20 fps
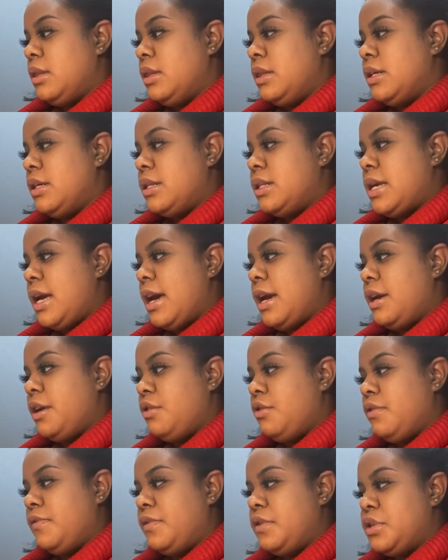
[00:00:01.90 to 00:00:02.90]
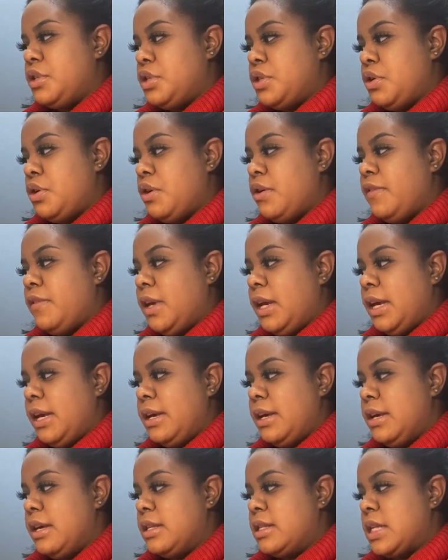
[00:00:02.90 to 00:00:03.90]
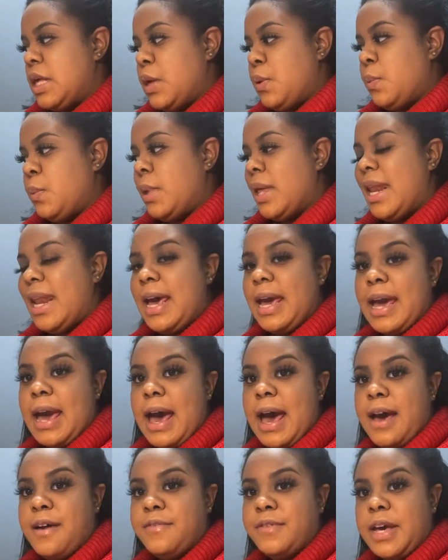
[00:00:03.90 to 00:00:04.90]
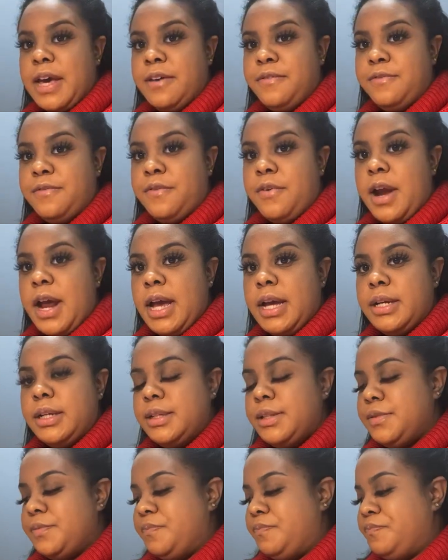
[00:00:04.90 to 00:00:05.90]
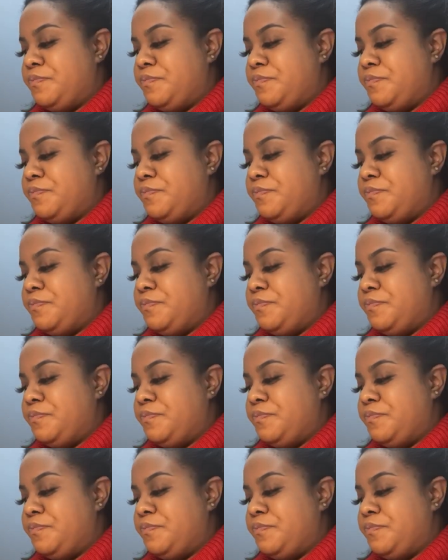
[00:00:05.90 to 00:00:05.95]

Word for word: The title of the story is Will I Have a Friend?